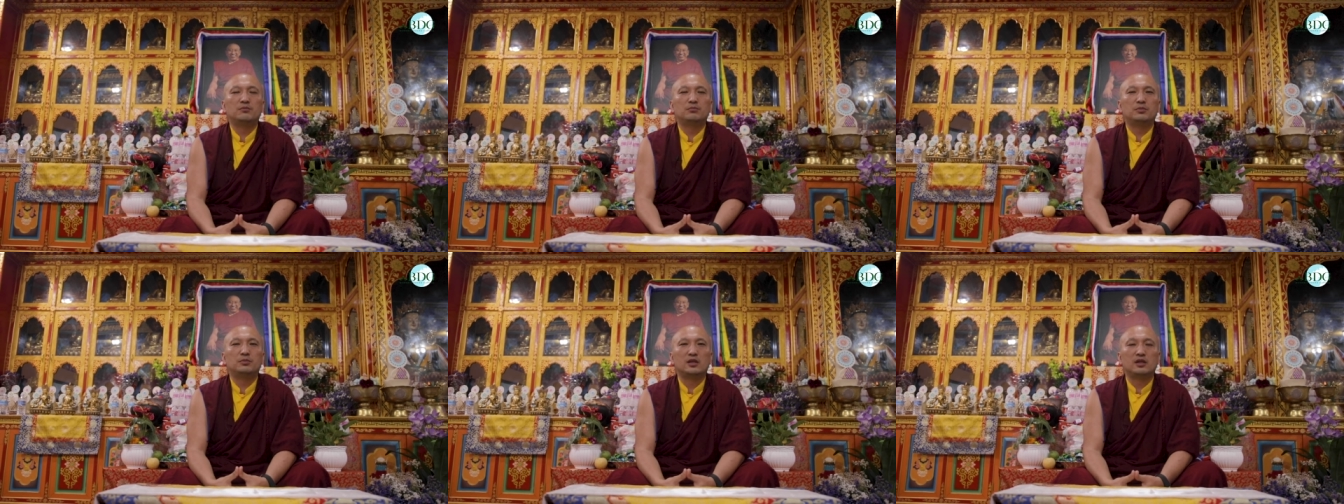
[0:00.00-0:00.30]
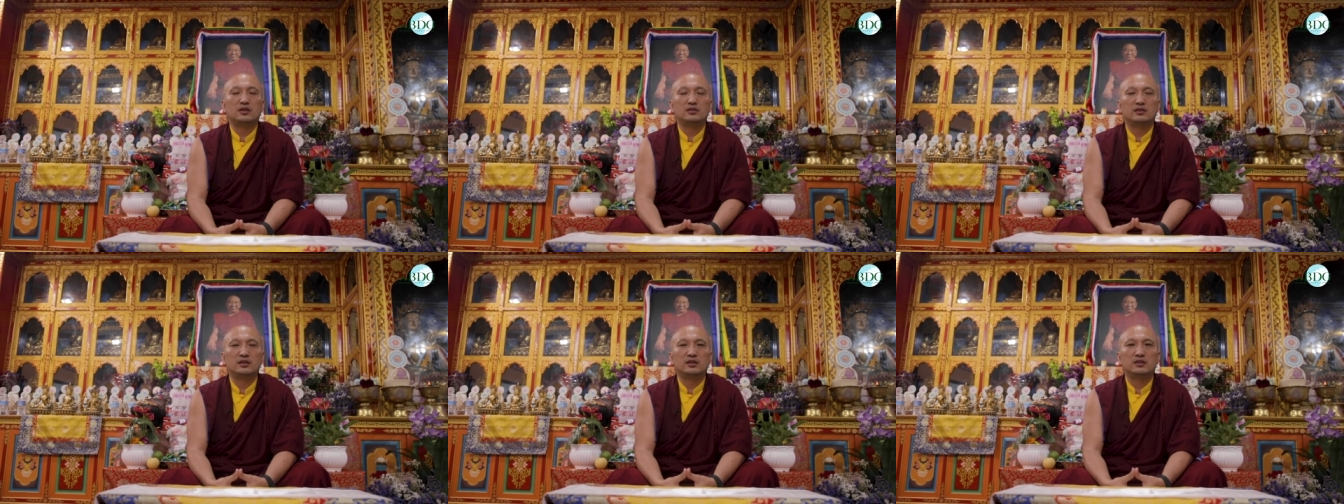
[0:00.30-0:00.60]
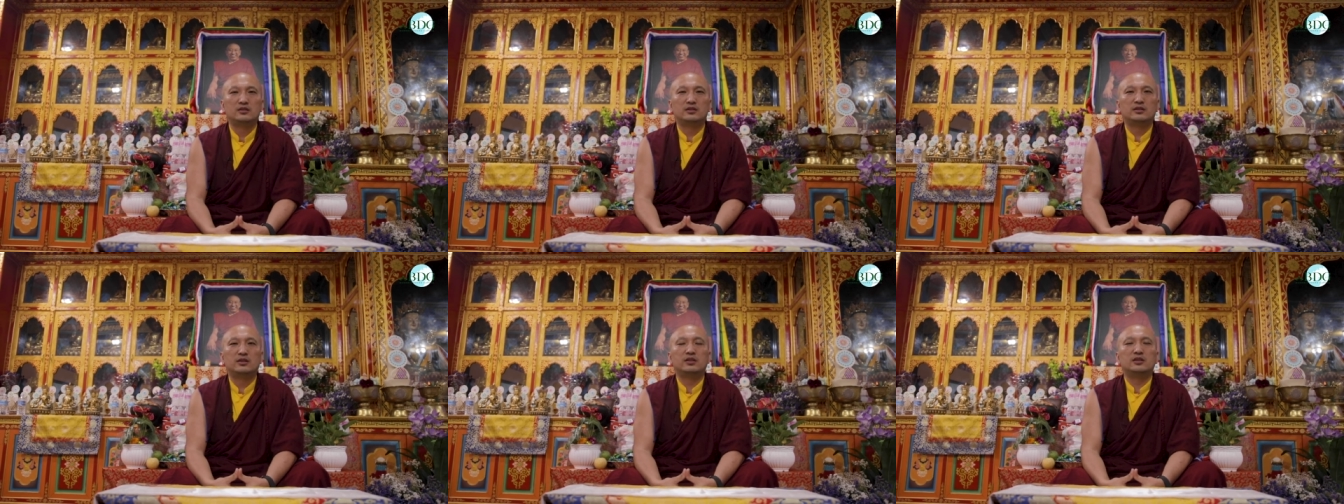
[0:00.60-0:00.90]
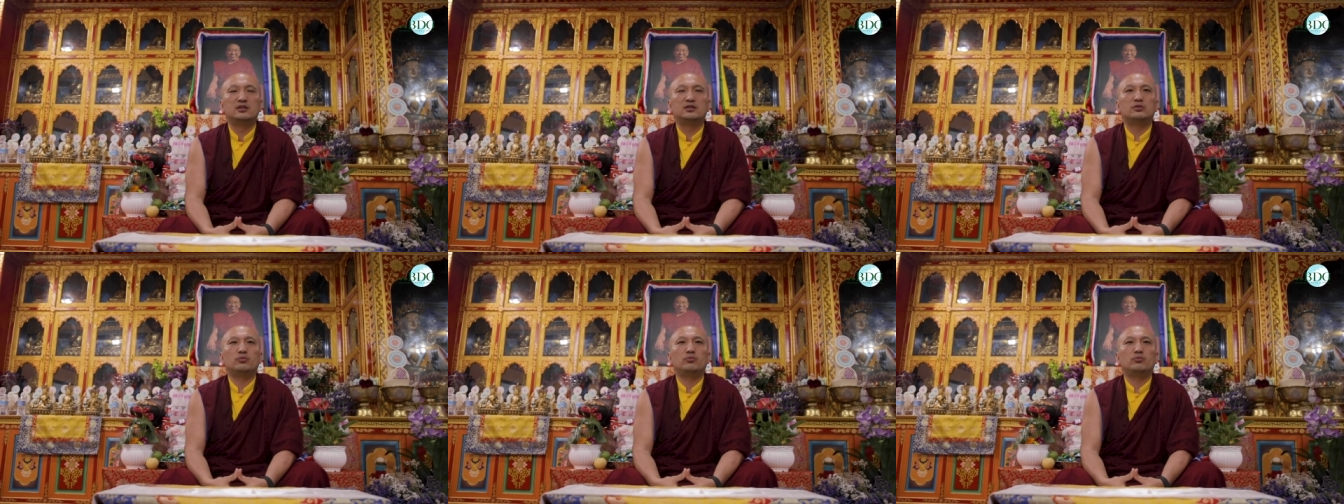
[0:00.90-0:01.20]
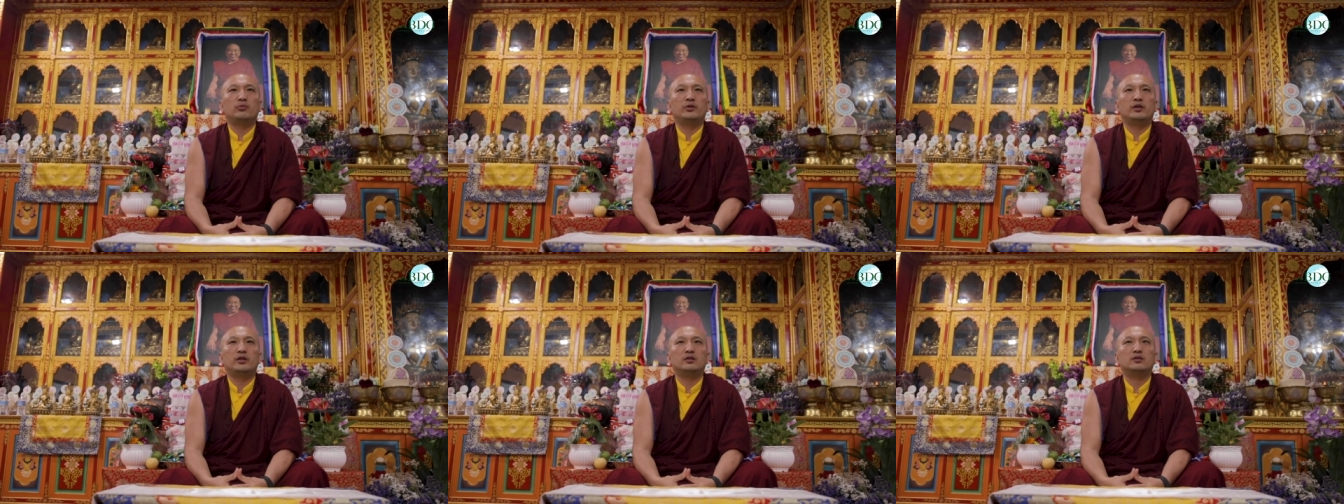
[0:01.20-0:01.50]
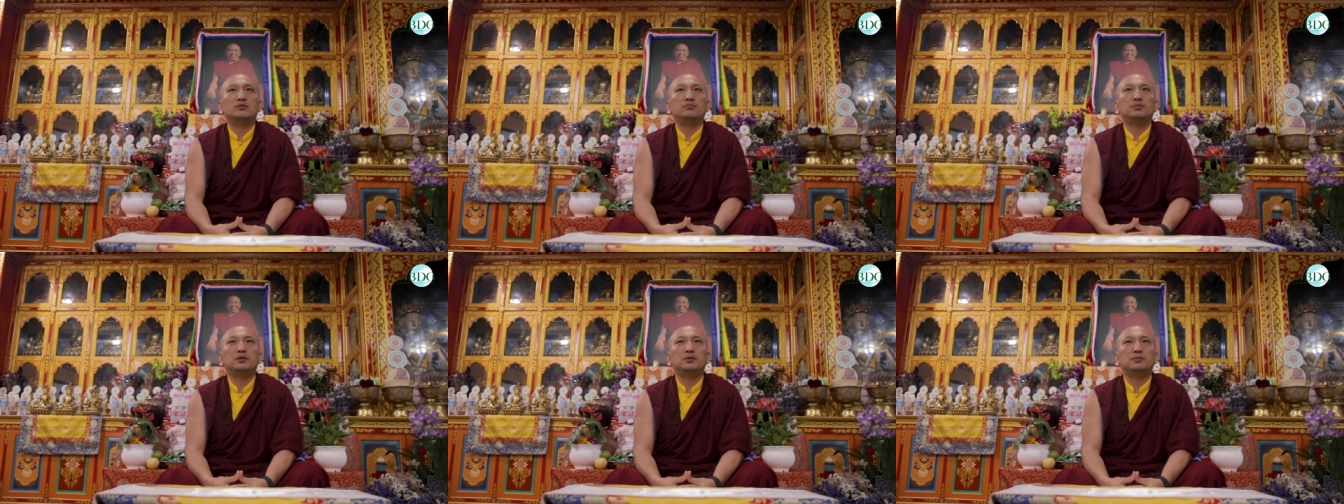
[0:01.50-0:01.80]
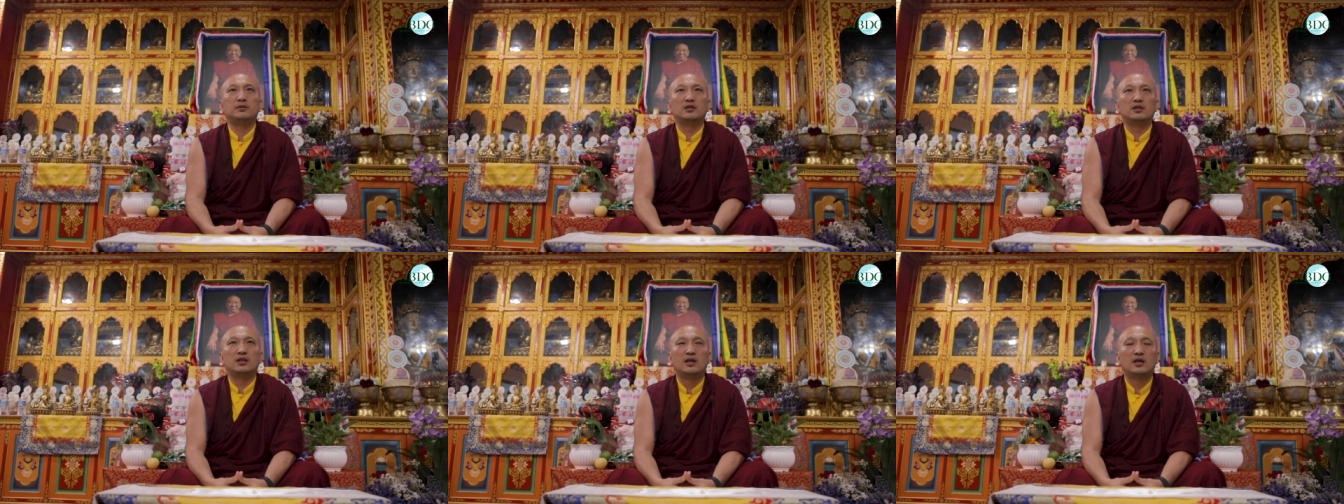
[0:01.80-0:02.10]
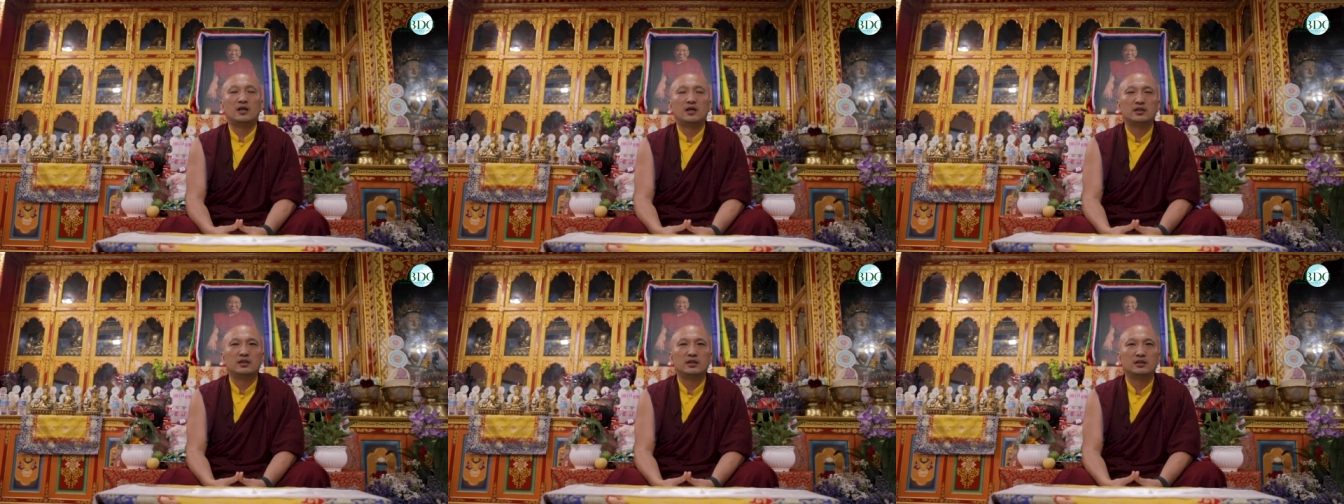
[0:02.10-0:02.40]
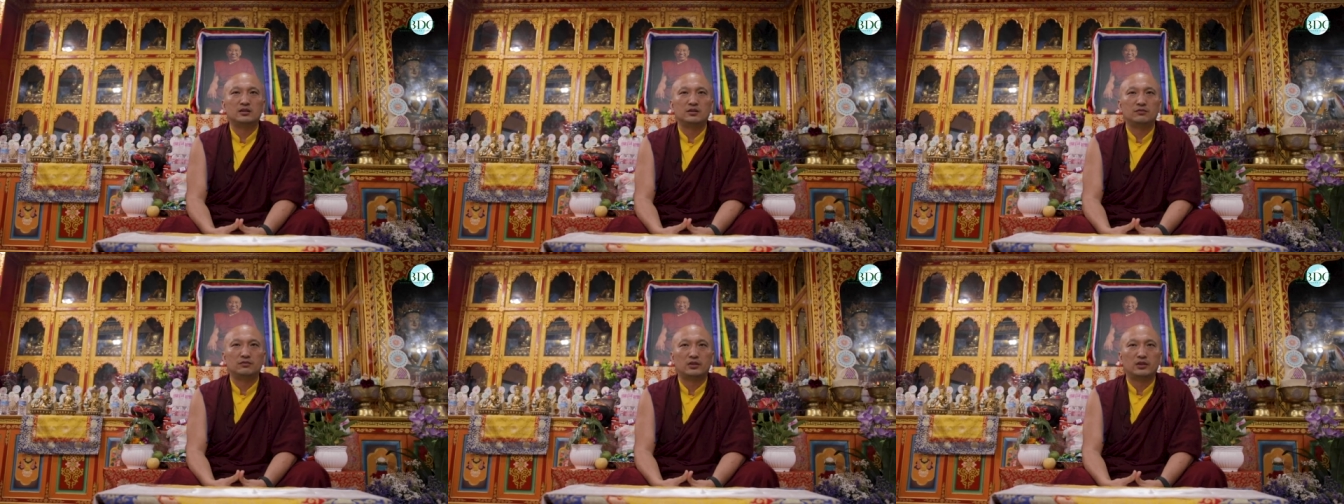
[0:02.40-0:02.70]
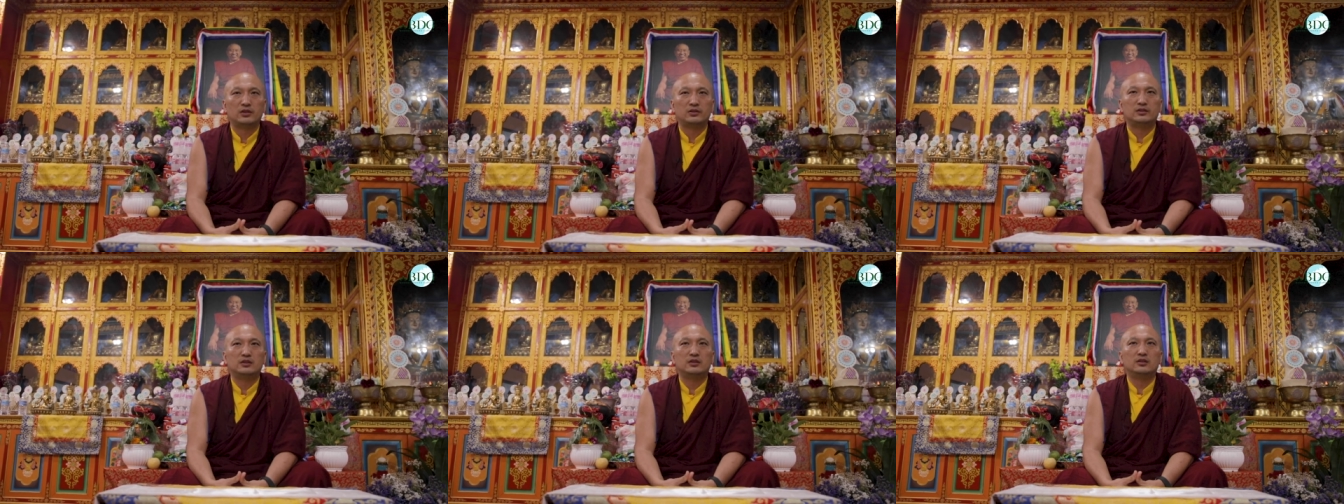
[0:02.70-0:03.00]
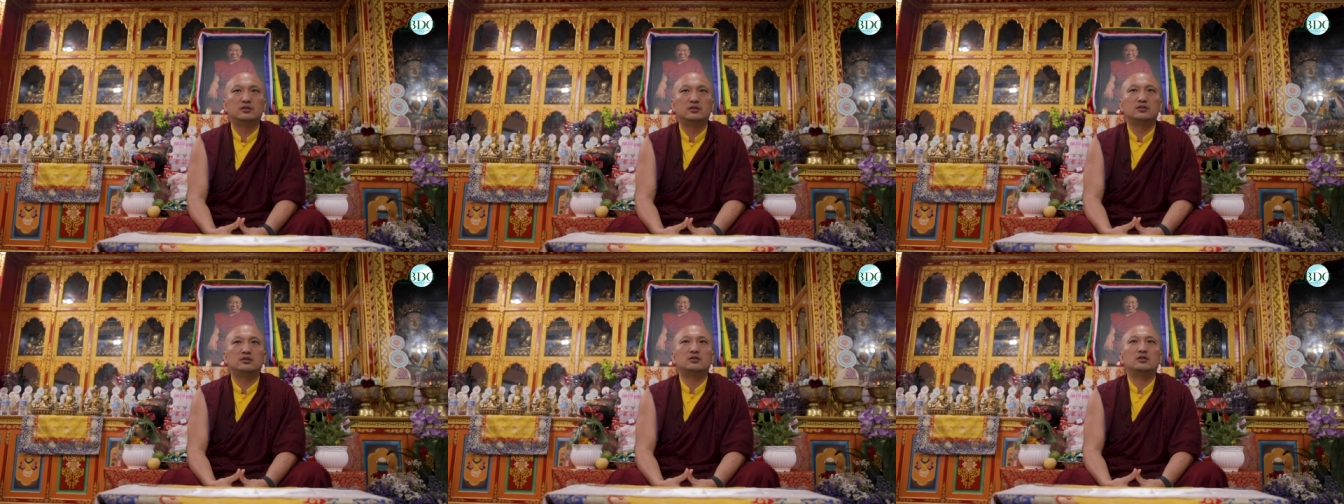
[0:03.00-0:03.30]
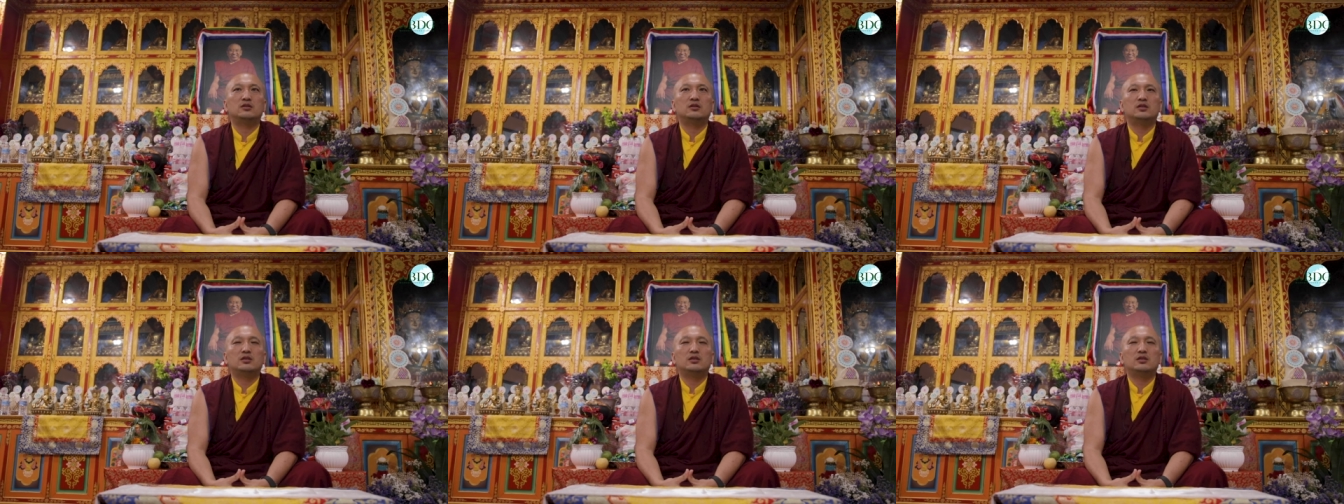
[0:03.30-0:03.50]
Because these days when people are in difficulties